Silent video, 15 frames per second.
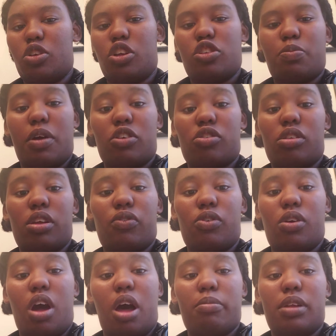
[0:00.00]
especially if
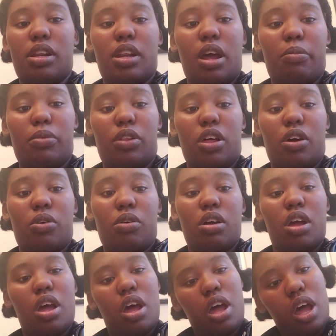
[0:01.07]
you comment down below.
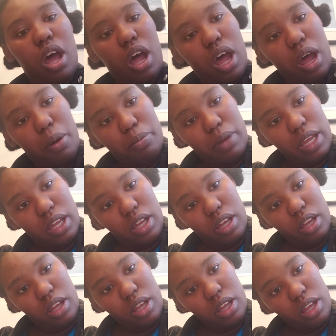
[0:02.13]
I'll
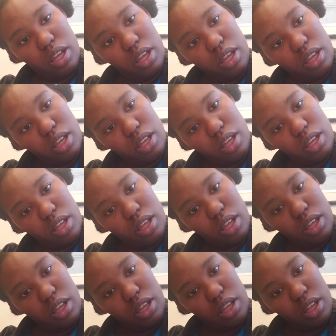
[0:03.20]
make
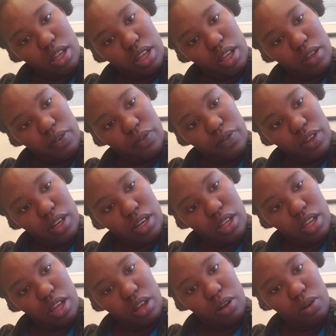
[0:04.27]
a
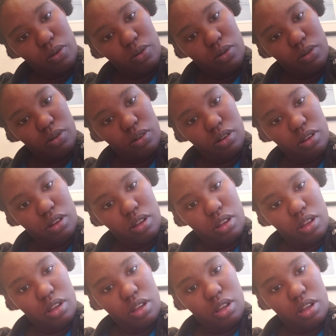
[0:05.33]
video
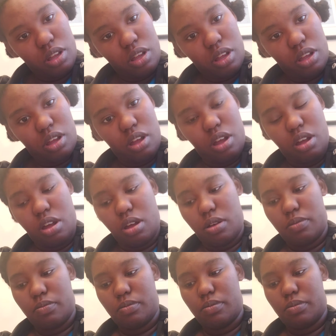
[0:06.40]

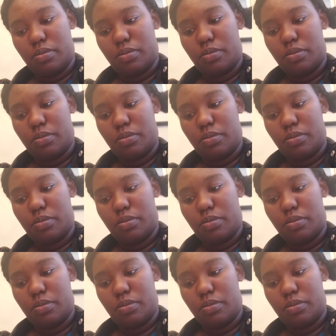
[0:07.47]
um,